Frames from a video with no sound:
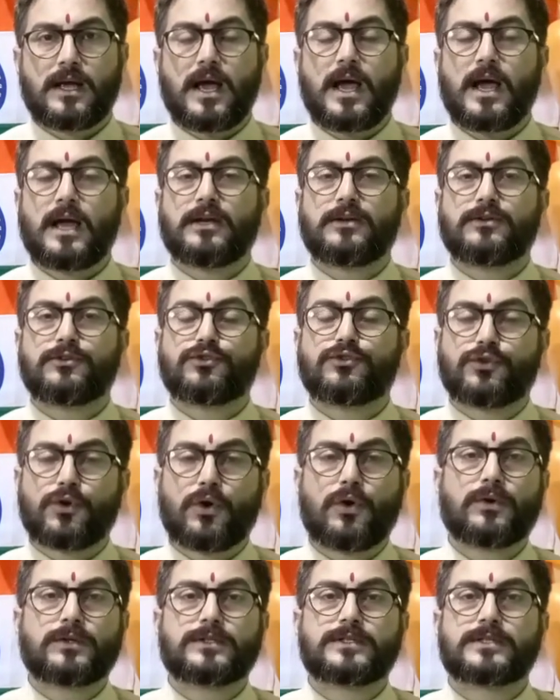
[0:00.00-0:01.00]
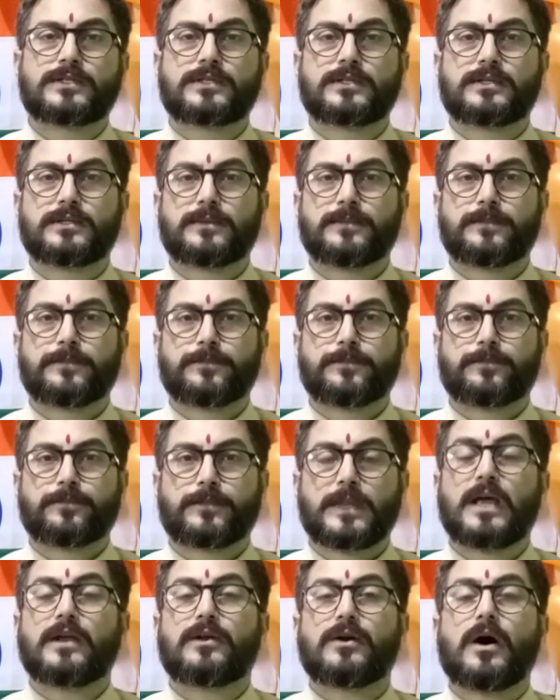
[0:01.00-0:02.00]
and droughts,
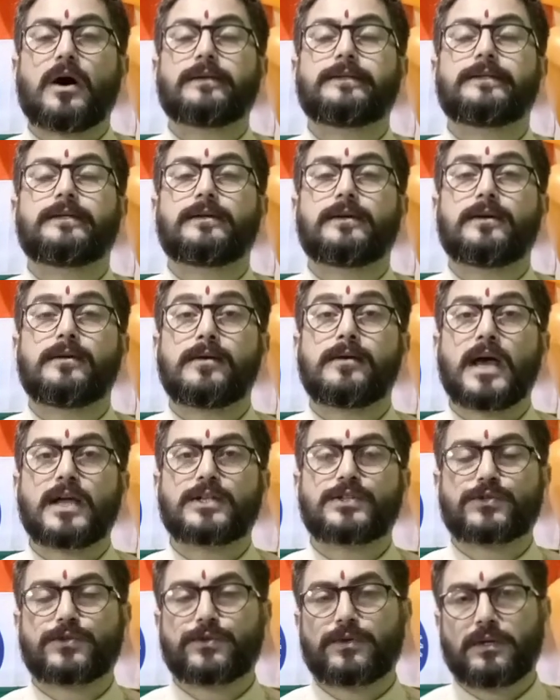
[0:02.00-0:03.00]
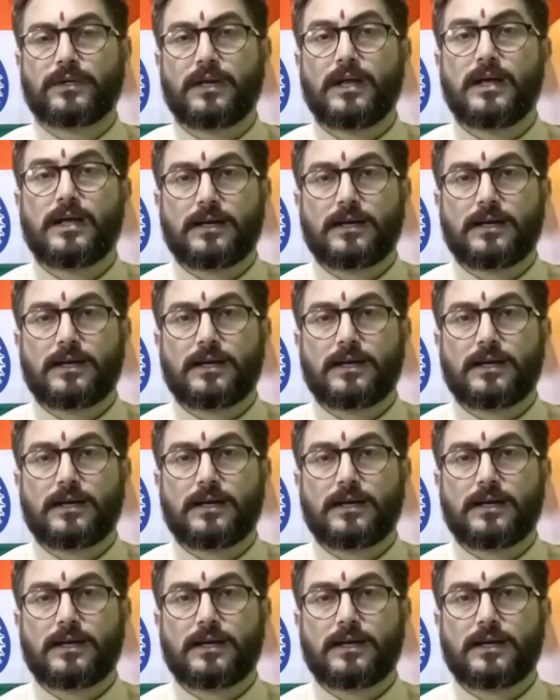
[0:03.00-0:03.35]
and other natural